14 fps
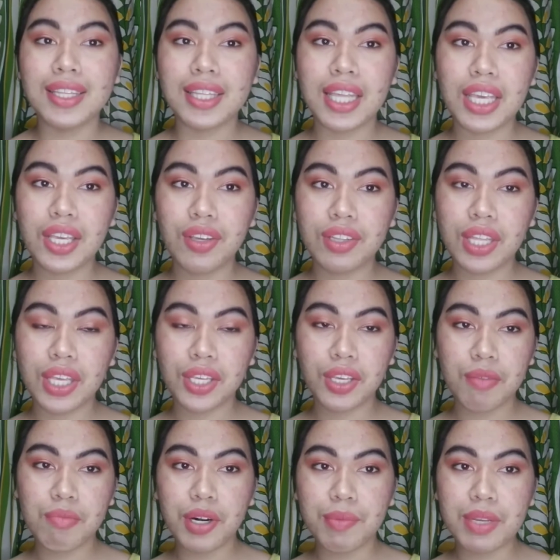Thank
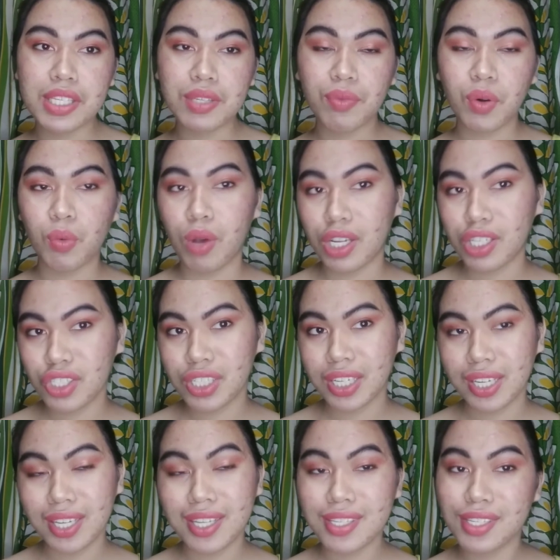you mermaids for
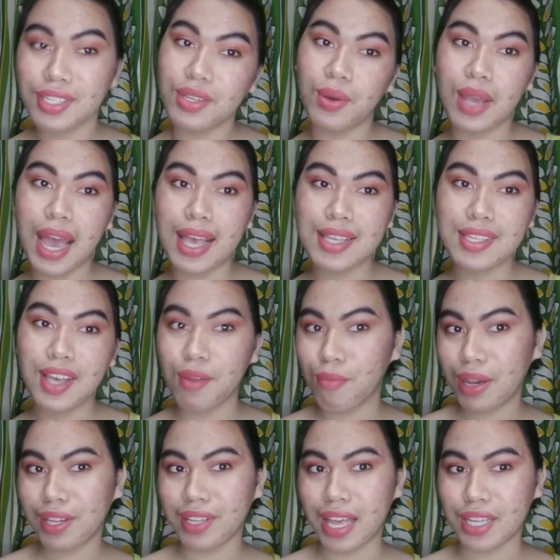watching. See you guys on
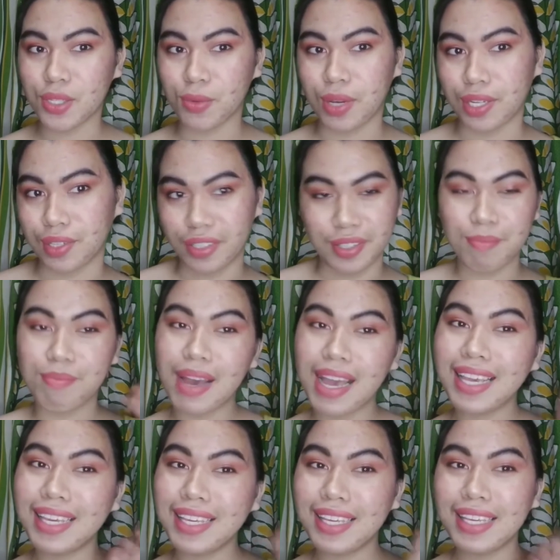my next one.
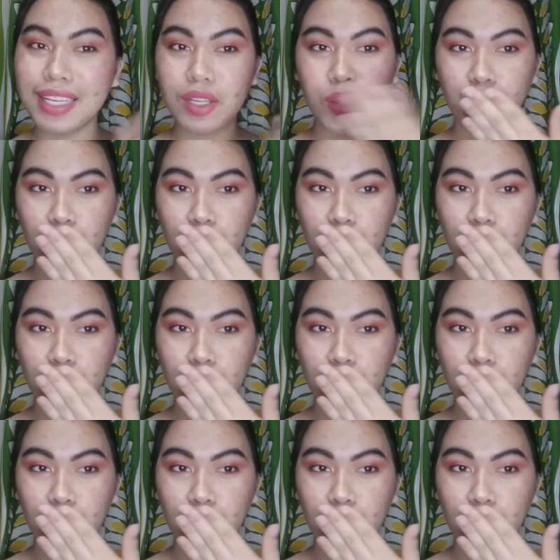Bye.